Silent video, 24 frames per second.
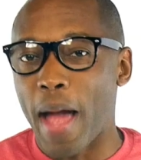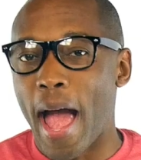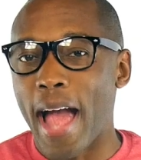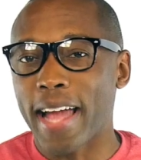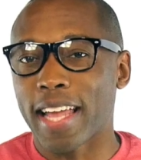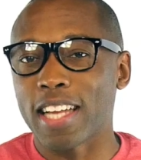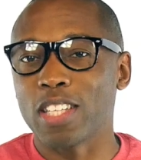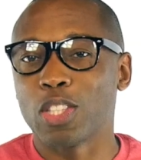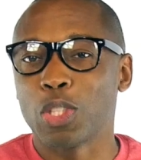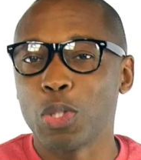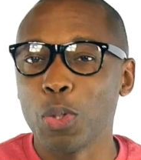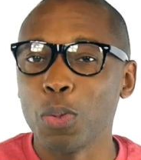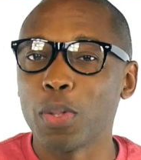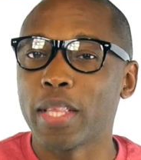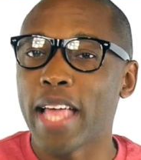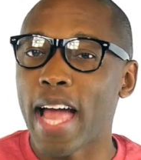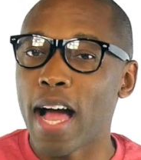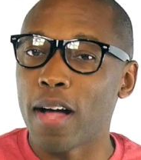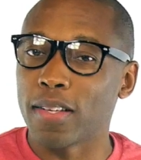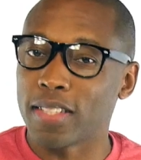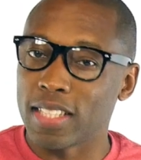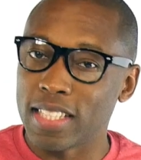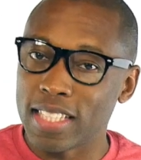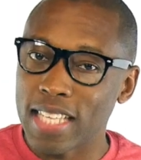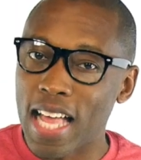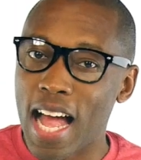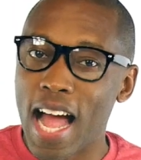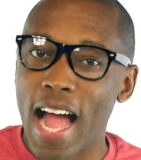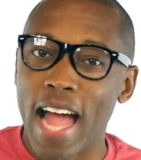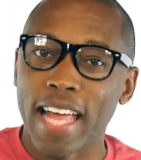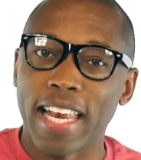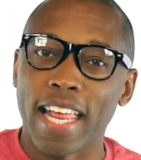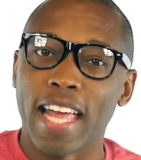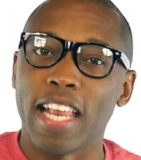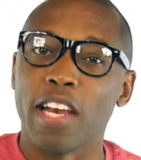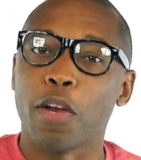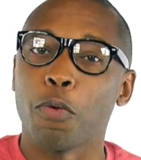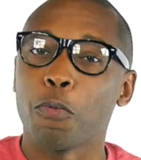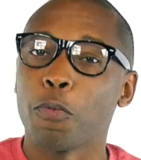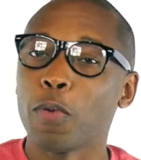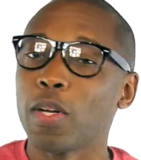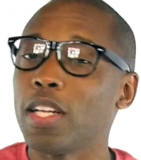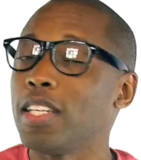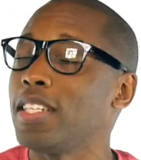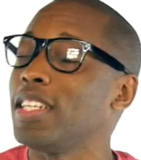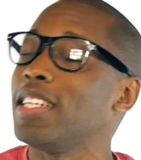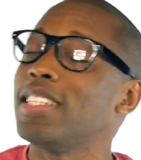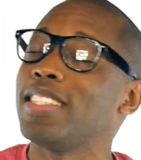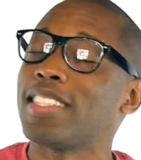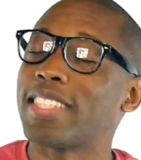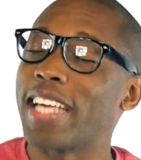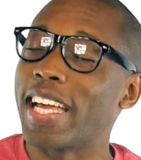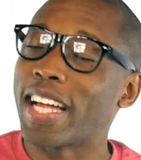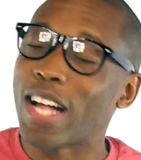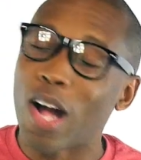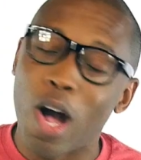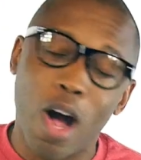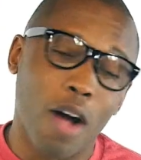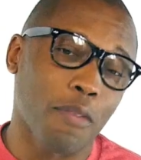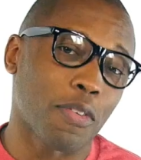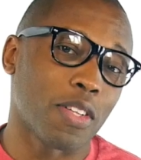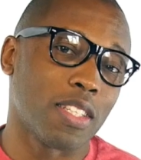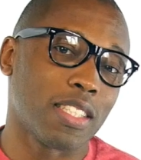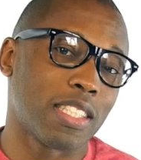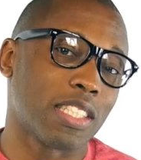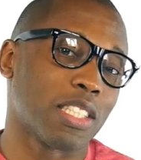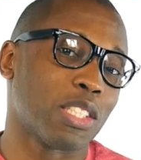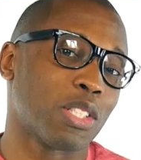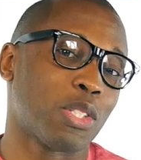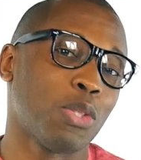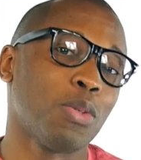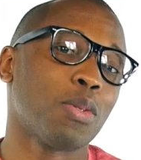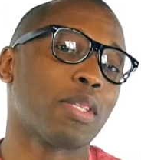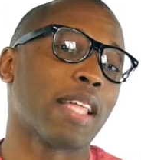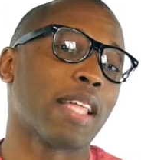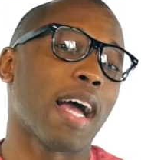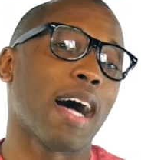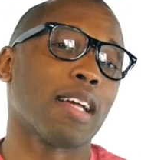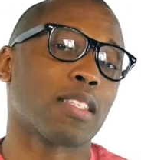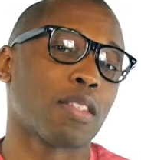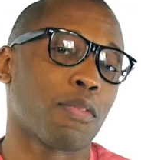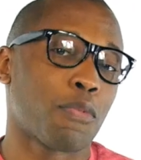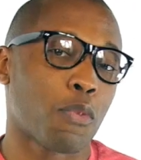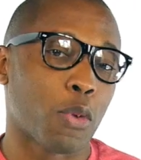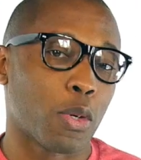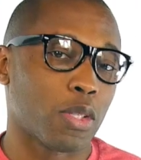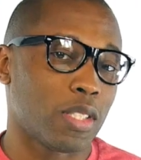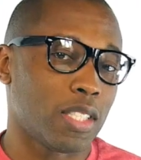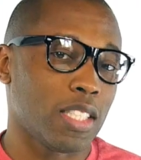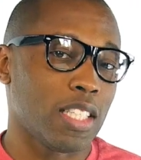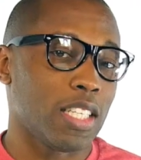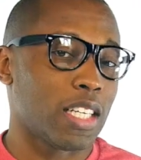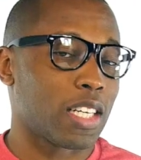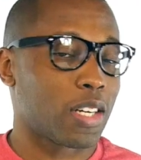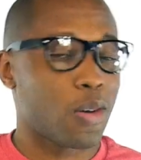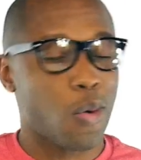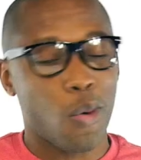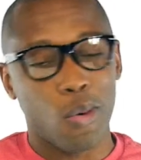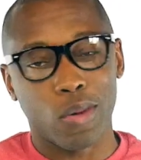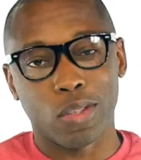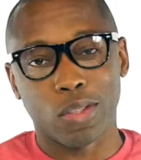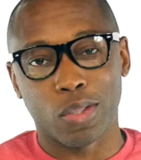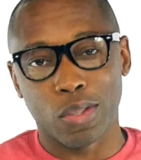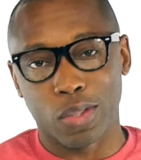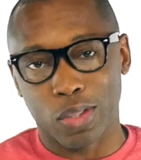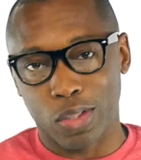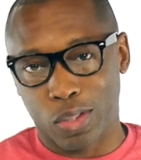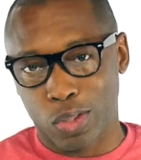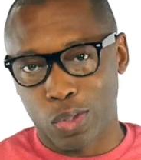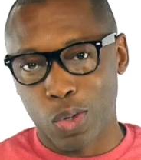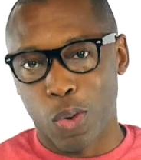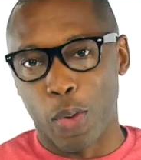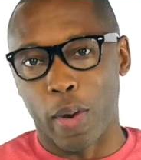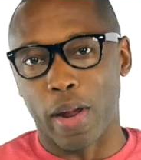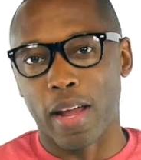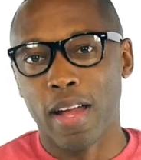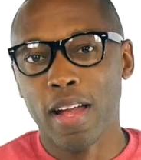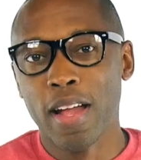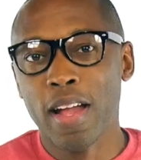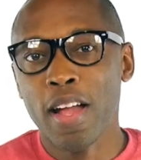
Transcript: back in 2009, and it really didn't take off until 2014, according to the story.